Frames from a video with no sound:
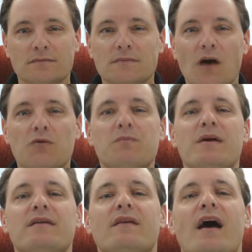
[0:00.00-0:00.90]
I'll
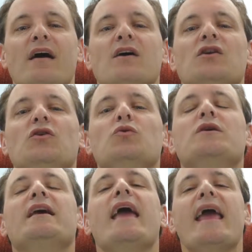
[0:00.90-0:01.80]
repeat that. You
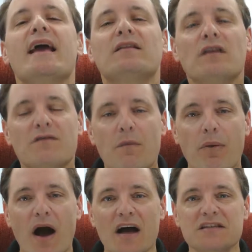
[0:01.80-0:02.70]
can't live a
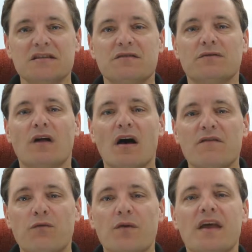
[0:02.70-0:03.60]
positive
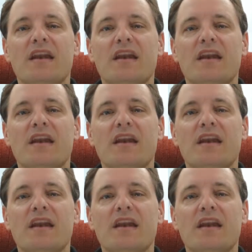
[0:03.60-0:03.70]
life with a